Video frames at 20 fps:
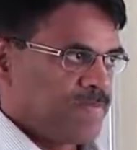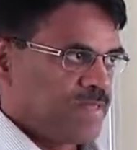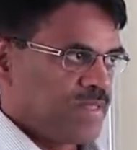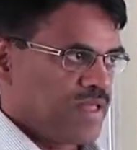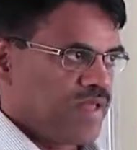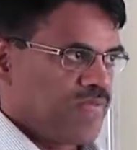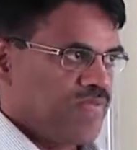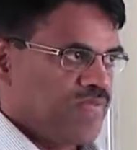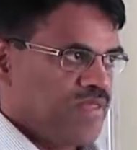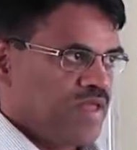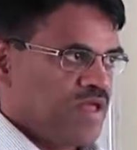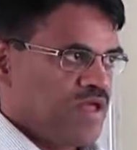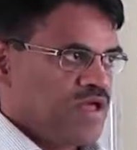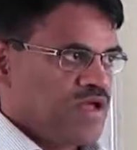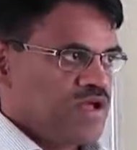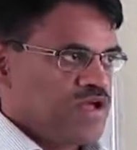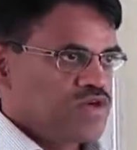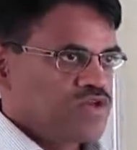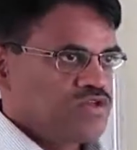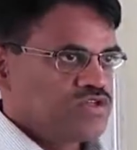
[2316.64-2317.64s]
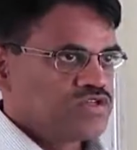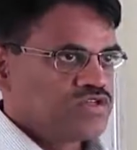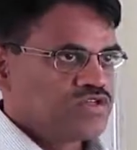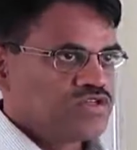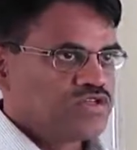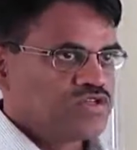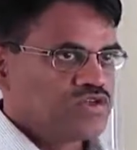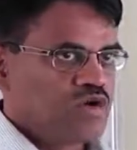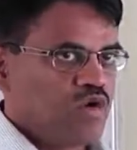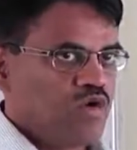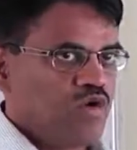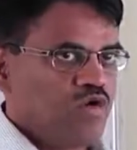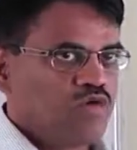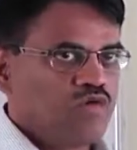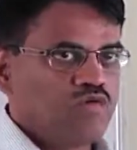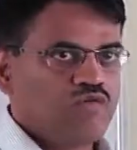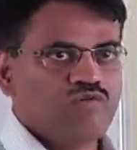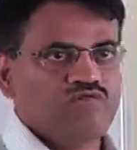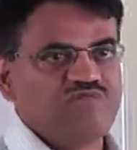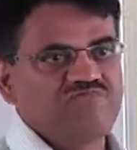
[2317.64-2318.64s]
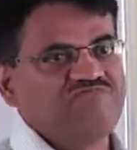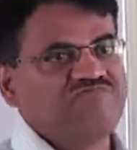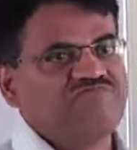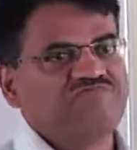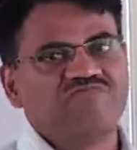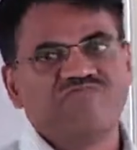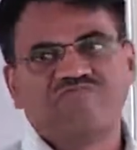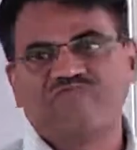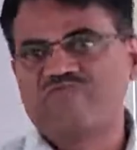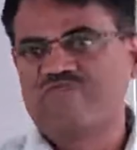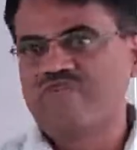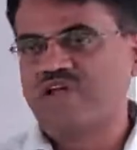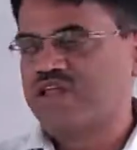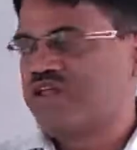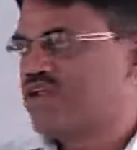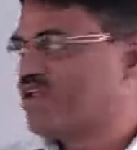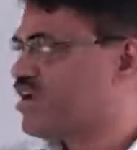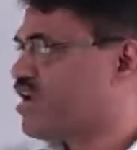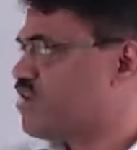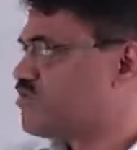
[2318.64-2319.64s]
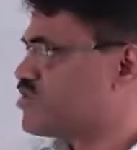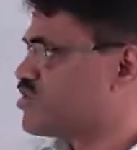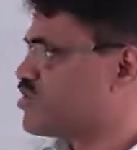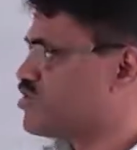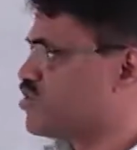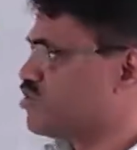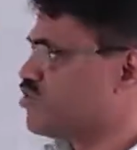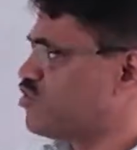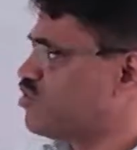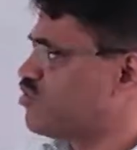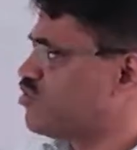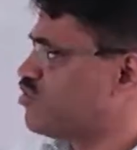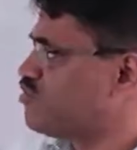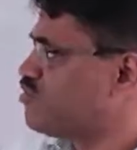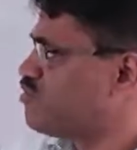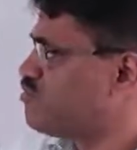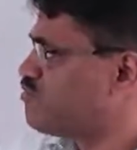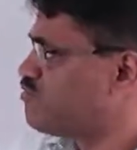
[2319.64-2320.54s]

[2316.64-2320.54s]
Okay. So when it comes to